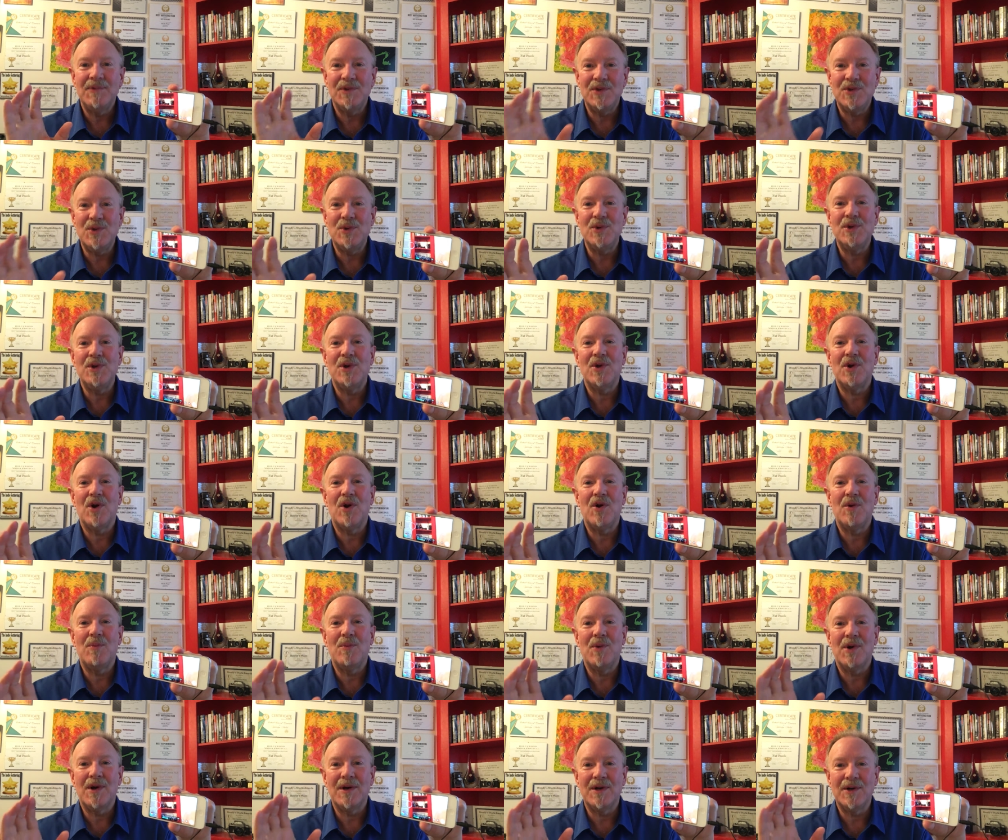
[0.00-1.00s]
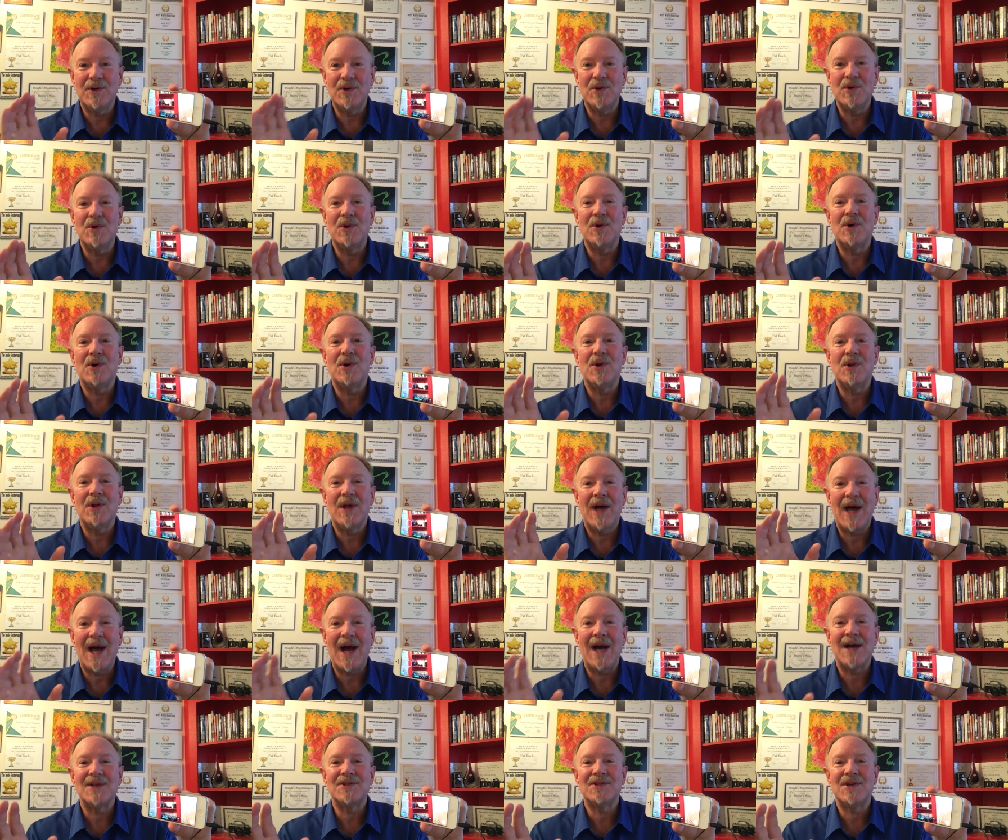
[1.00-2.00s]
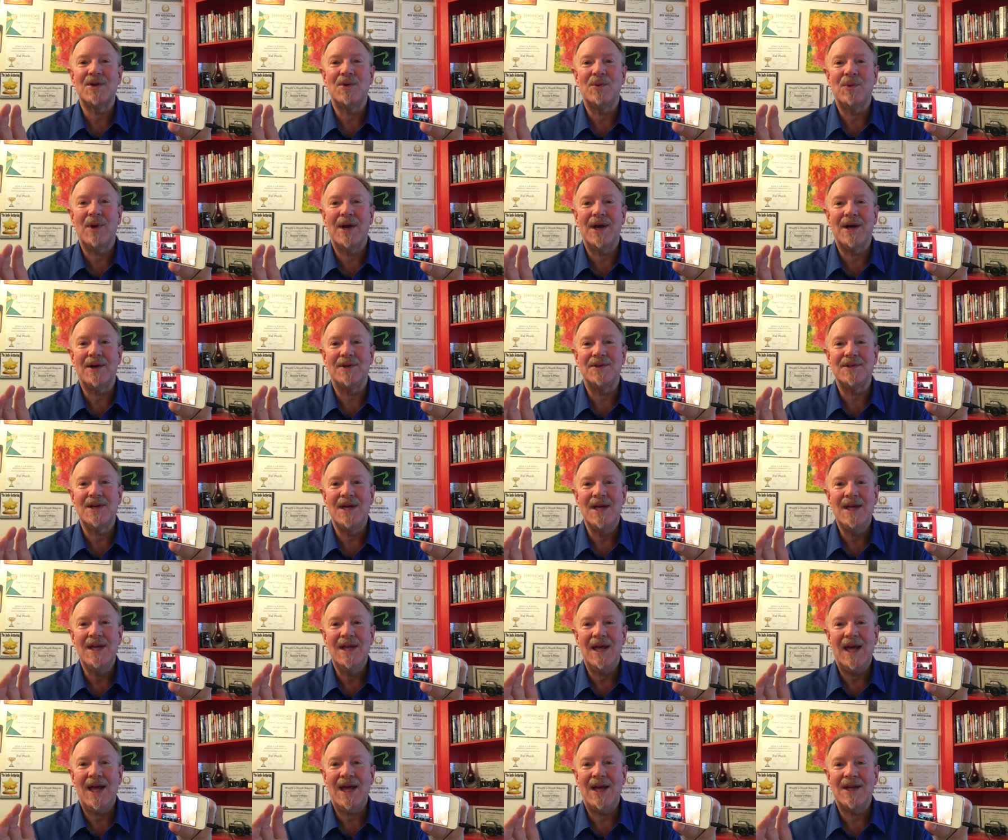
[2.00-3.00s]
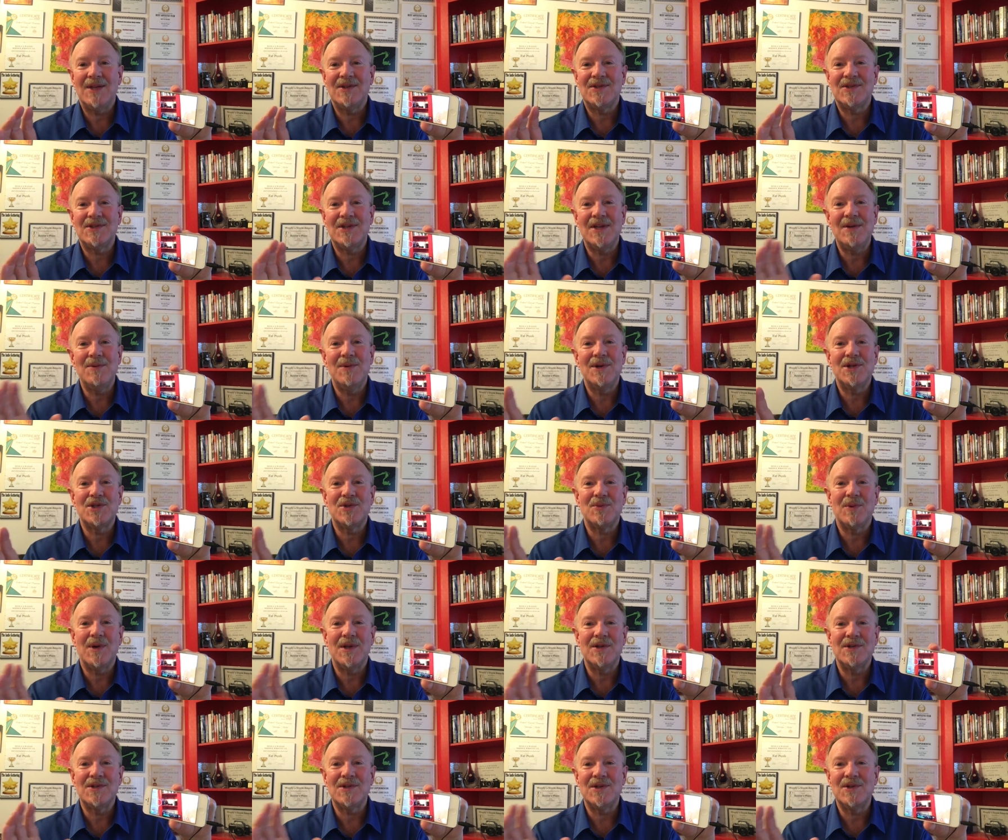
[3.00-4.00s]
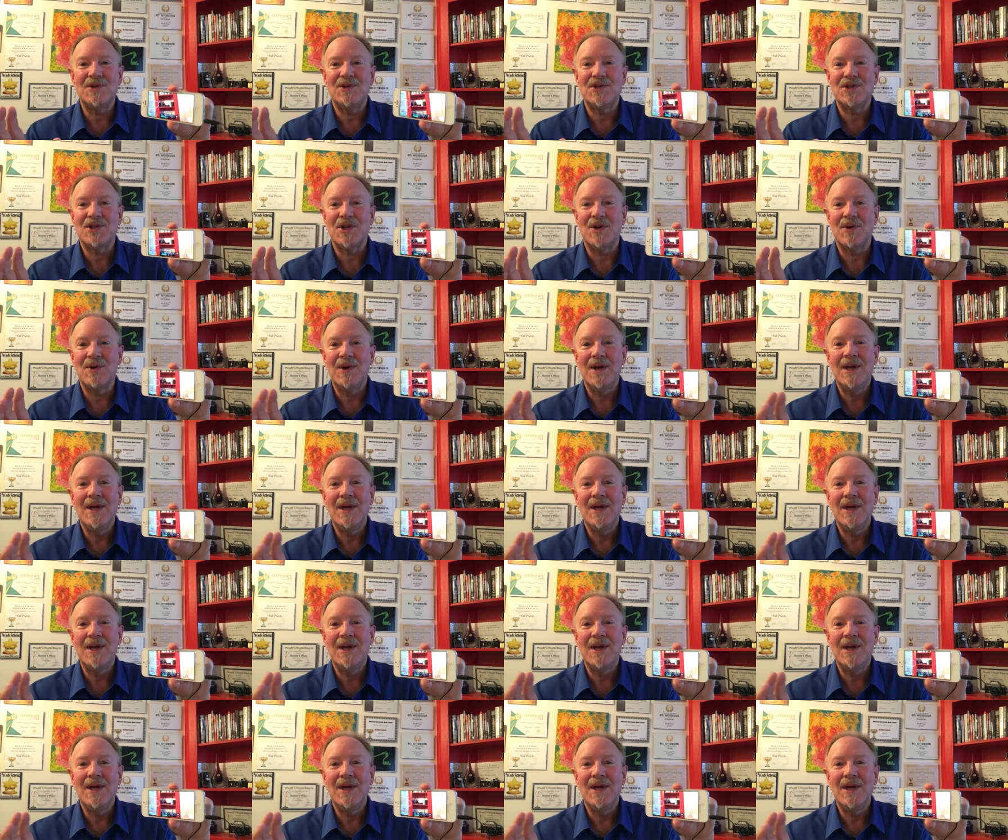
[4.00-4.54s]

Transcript: Do your homework, Google, ask around, and see which one suits you.